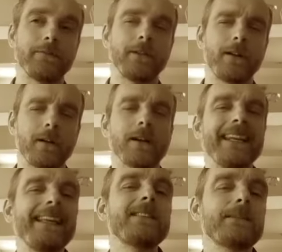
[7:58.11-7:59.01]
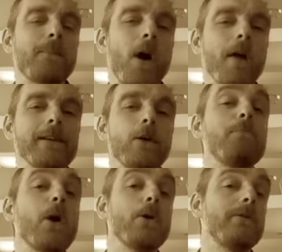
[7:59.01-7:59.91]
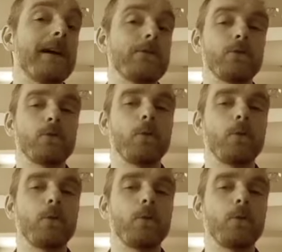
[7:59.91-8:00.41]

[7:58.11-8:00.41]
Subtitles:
like an inspiring or motivational